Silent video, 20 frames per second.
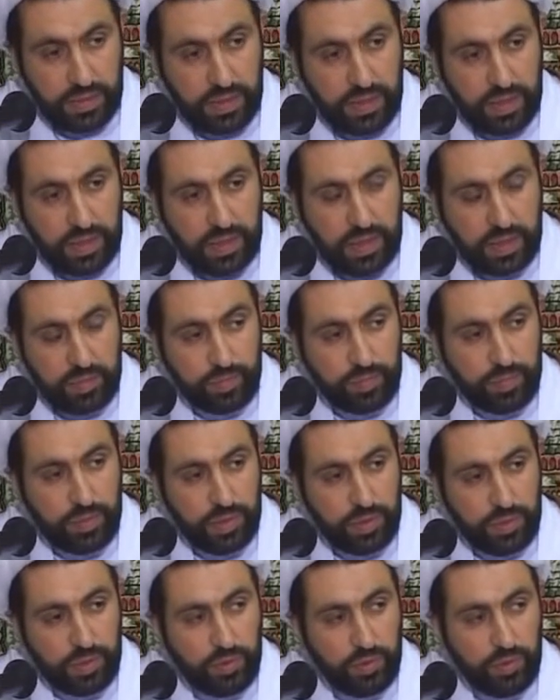In a
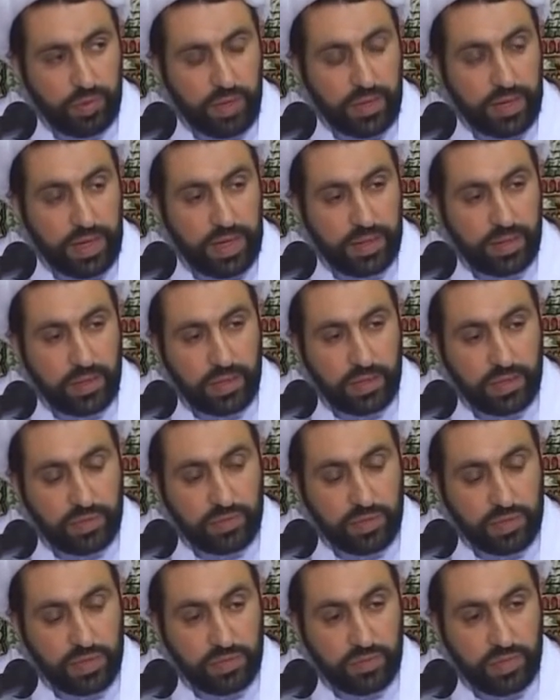particular hadith,
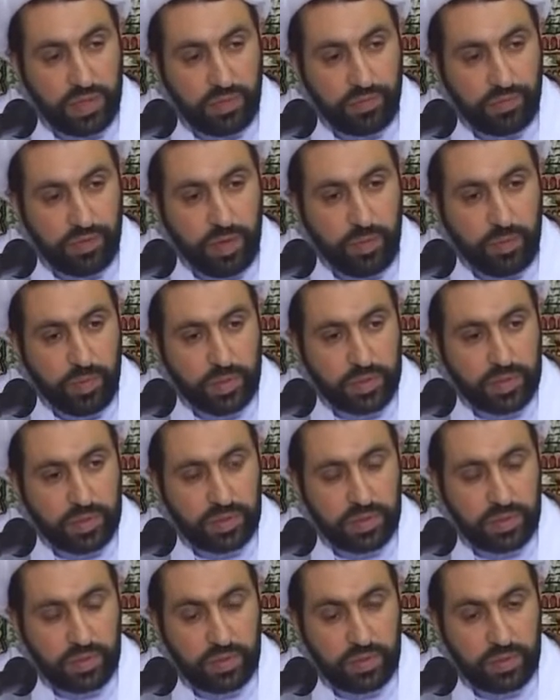which is very
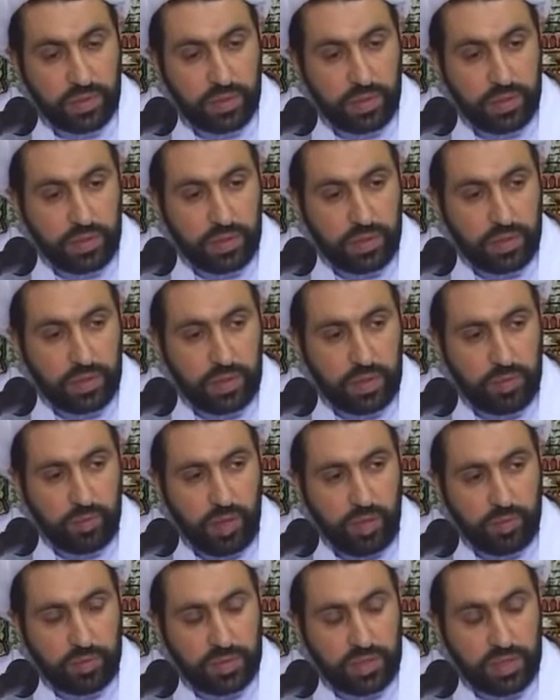famous,
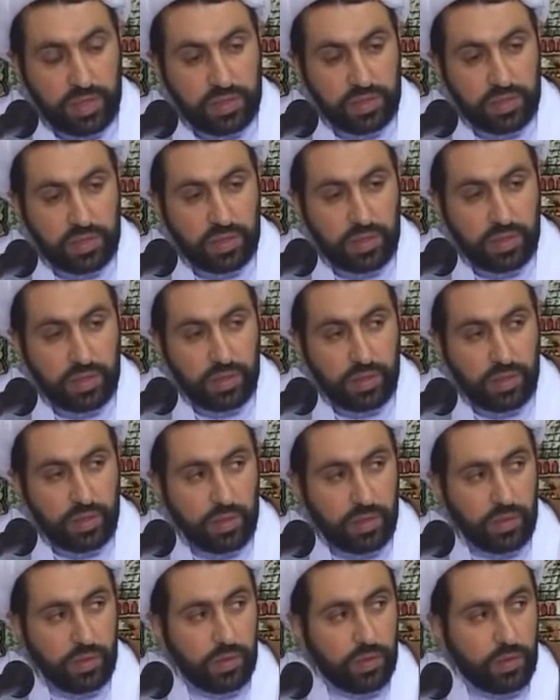Imam says,
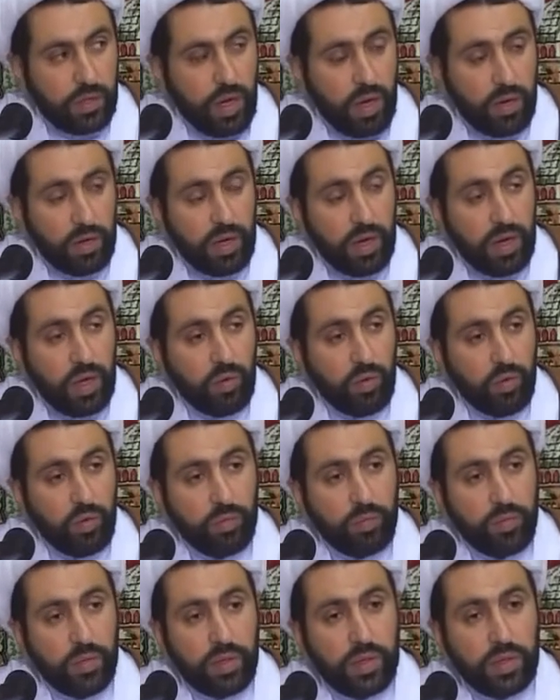"Kana
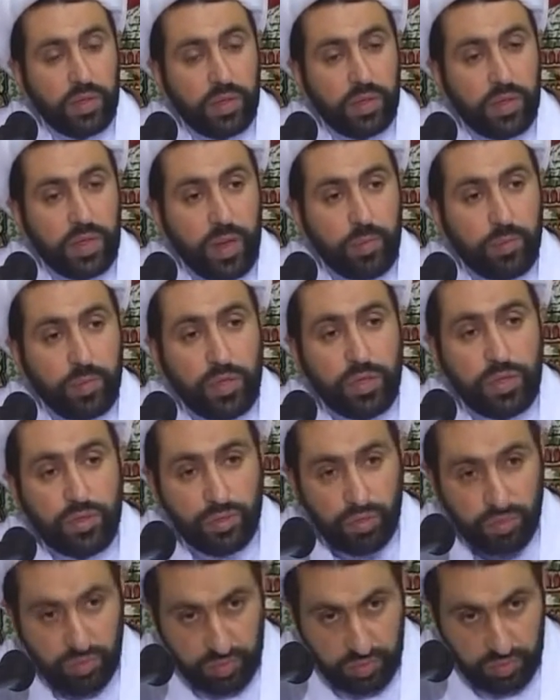lahum
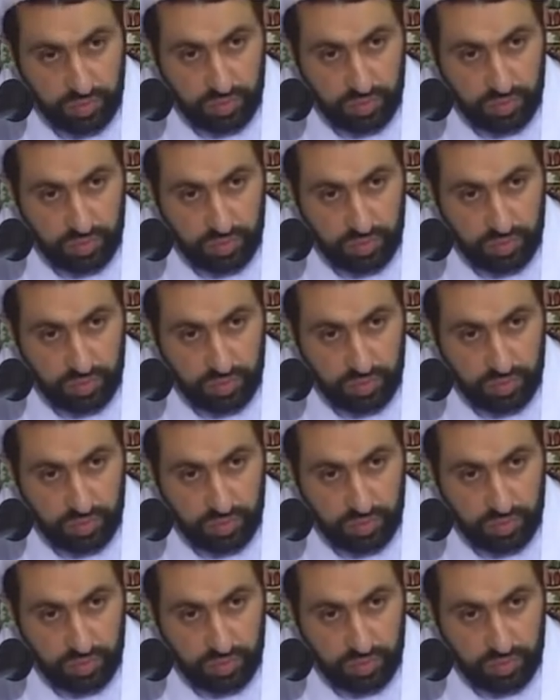nabiyyun